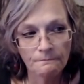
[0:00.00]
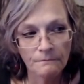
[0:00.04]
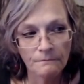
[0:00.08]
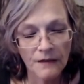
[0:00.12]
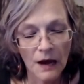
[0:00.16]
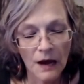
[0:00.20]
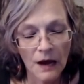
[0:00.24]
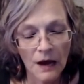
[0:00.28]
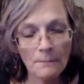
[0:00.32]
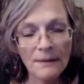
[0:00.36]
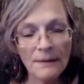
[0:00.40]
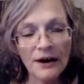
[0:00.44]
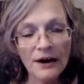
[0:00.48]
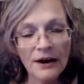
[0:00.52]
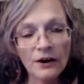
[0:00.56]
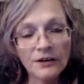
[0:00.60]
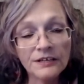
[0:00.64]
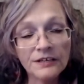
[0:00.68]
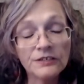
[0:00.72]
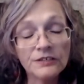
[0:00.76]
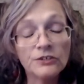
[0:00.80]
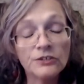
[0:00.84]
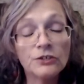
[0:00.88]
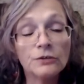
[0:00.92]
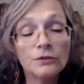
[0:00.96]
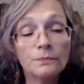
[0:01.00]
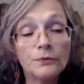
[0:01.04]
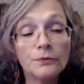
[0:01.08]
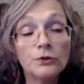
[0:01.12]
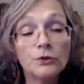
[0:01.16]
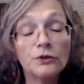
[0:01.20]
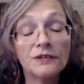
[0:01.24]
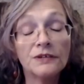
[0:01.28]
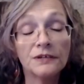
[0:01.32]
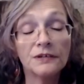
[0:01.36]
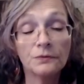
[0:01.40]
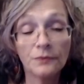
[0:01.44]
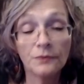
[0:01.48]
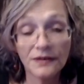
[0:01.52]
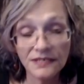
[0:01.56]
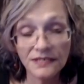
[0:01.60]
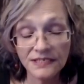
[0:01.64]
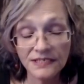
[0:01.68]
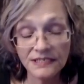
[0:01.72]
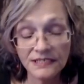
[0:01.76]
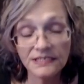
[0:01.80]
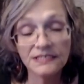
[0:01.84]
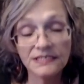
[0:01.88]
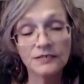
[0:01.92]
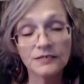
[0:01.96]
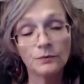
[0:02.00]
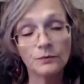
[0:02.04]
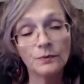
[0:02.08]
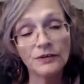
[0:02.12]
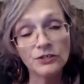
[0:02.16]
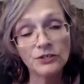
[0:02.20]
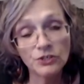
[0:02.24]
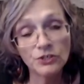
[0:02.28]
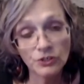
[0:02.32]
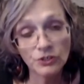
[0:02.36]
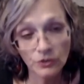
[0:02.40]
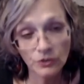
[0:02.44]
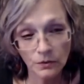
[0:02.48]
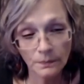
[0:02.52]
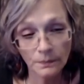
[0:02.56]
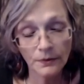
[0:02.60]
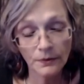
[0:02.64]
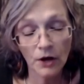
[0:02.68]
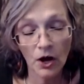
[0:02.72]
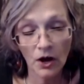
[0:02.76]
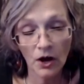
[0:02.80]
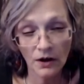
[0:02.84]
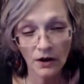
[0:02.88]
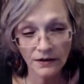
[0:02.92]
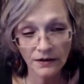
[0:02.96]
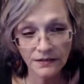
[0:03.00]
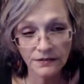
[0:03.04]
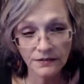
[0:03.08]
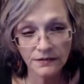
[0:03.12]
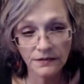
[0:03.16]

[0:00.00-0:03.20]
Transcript: American Kabuki was his original blog.